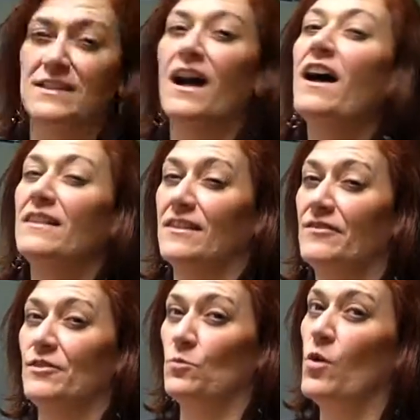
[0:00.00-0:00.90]
I
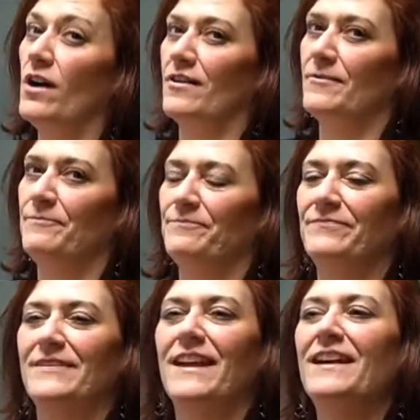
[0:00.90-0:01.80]
love the water.
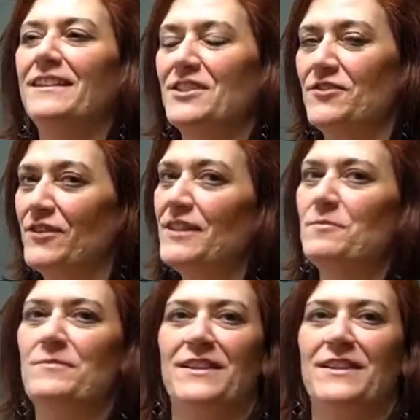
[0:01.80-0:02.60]
And it's funny